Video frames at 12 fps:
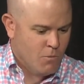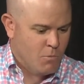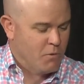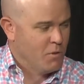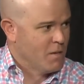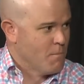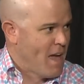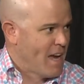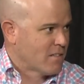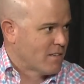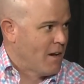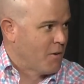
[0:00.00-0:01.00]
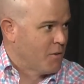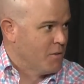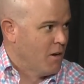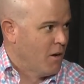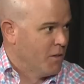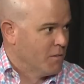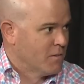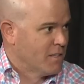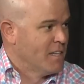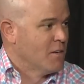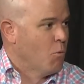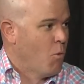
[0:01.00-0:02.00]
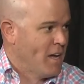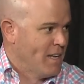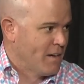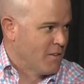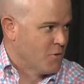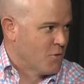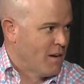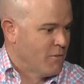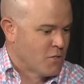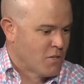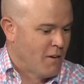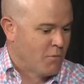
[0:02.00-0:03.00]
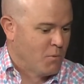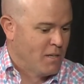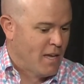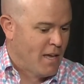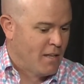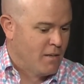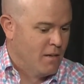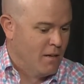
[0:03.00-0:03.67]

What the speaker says: we'd really maxed out on getting weight out of the driver shaft. We had,